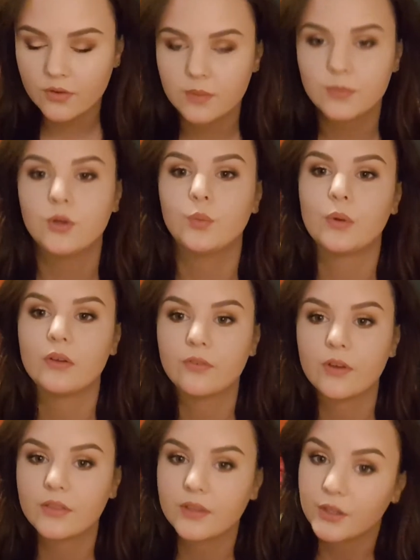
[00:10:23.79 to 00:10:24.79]
the moon with
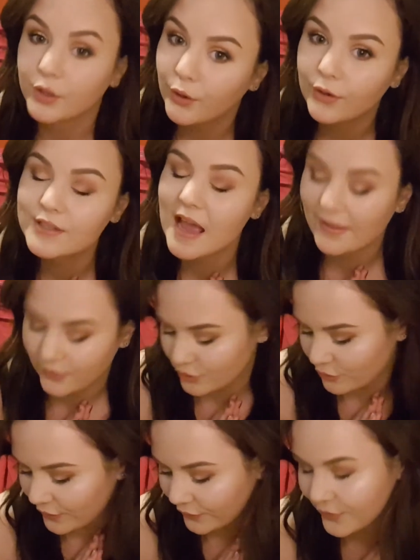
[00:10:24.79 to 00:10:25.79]
the colours and the
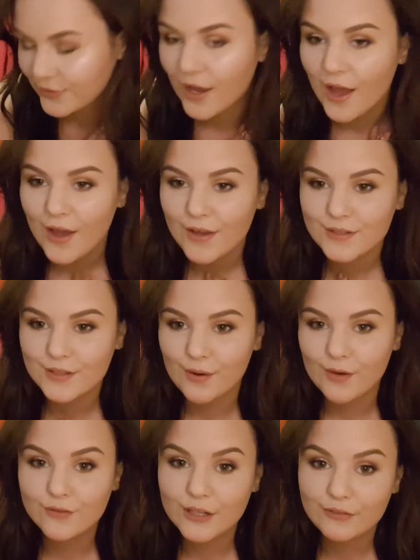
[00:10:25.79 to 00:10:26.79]
straighteners. So I
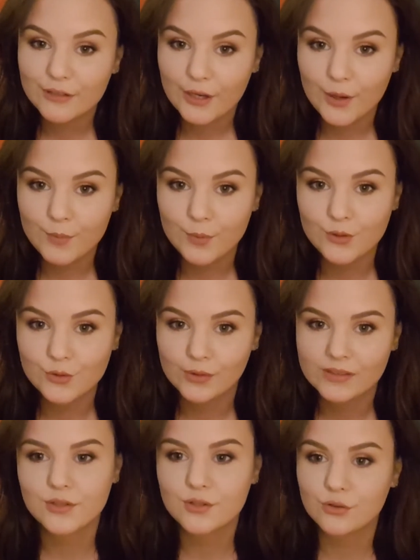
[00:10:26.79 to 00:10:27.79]
really hope you enjoyed
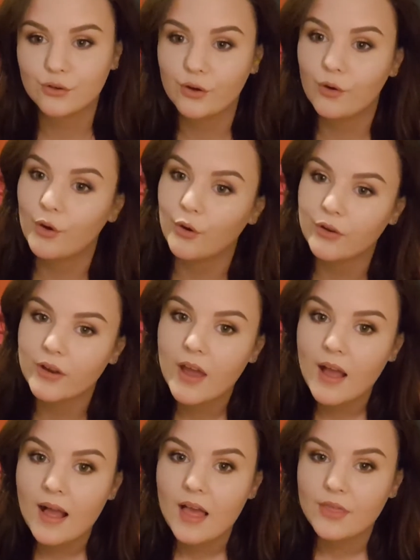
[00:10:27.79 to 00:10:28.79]
the tutorial on
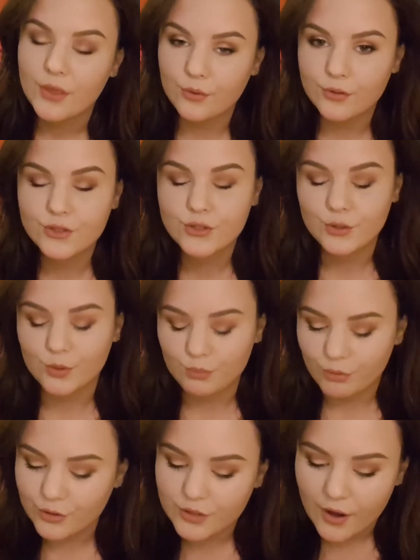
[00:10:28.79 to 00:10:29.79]
those two
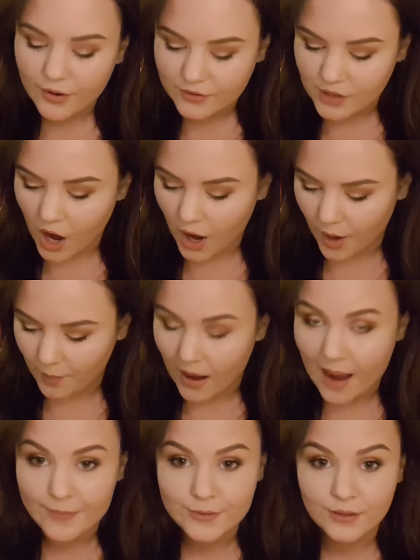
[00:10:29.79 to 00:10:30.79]
products. I
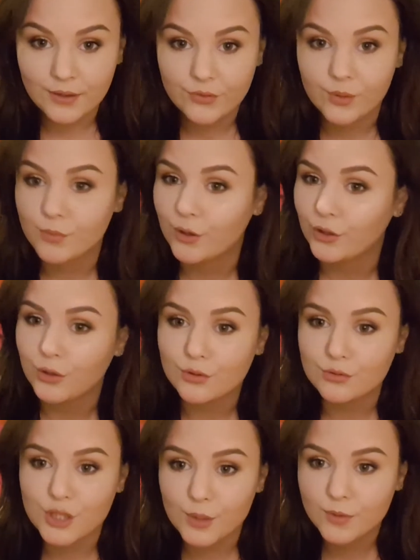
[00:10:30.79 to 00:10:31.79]
absolutely love them. I'm going to use them
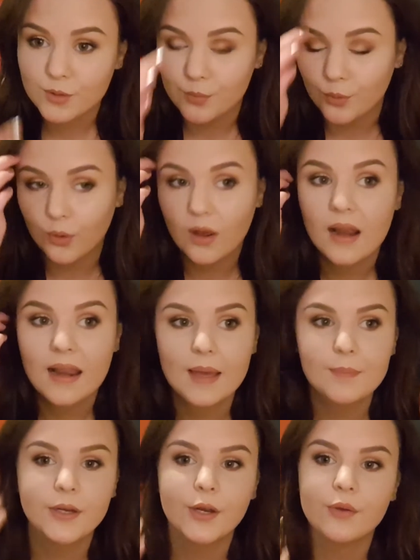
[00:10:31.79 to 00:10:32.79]
so much more. Let
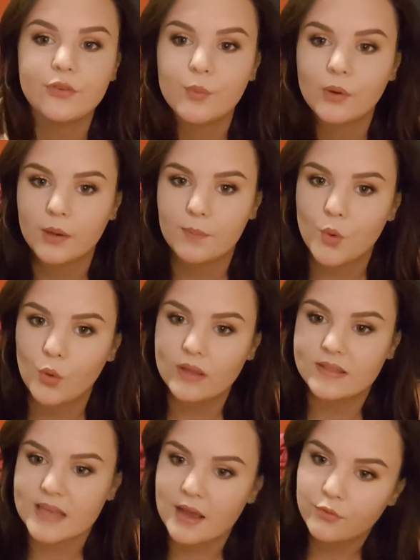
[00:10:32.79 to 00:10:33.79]
me know if you want a more
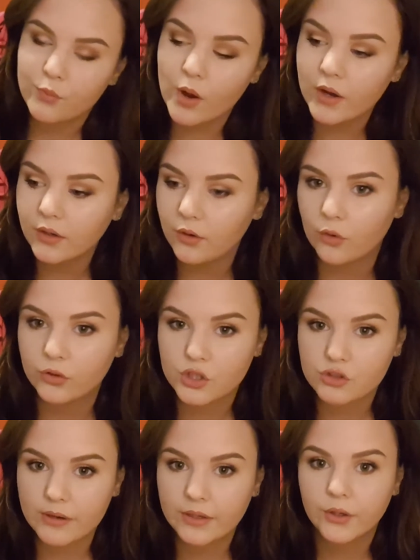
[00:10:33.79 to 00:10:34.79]
in-depth one on the
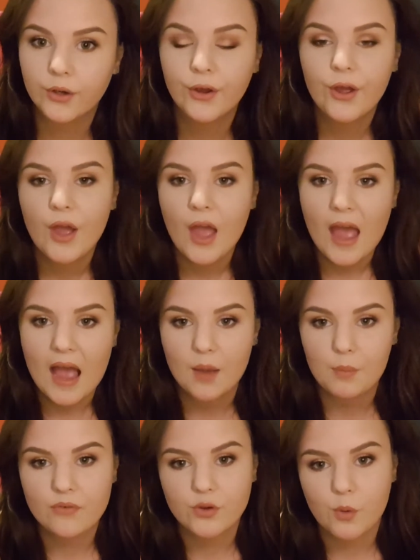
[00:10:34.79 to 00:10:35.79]
straightener and
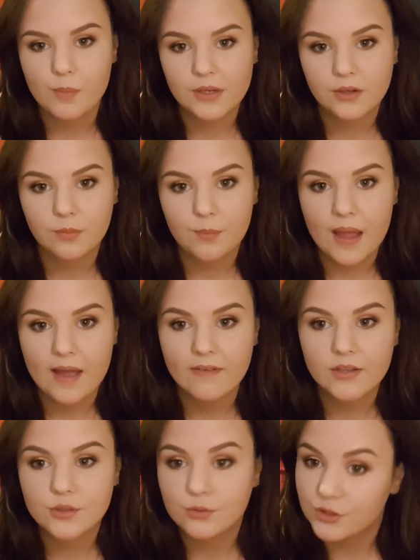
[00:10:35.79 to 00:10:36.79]
whether you want me to compare
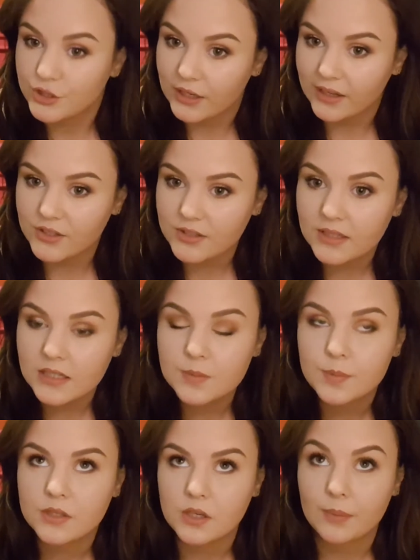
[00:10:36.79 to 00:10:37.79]
it to the GHDs,
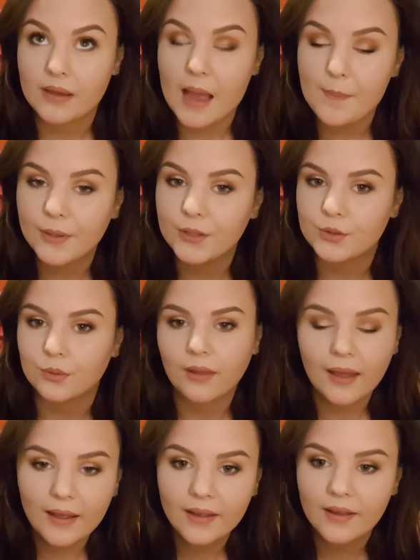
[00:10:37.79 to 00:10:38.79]
because I'll be happy to do
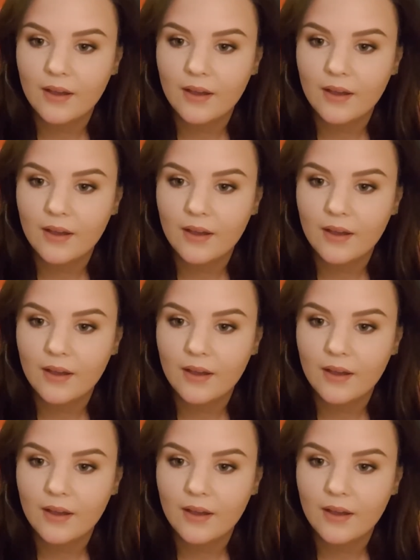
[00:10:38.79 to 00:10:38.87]
that.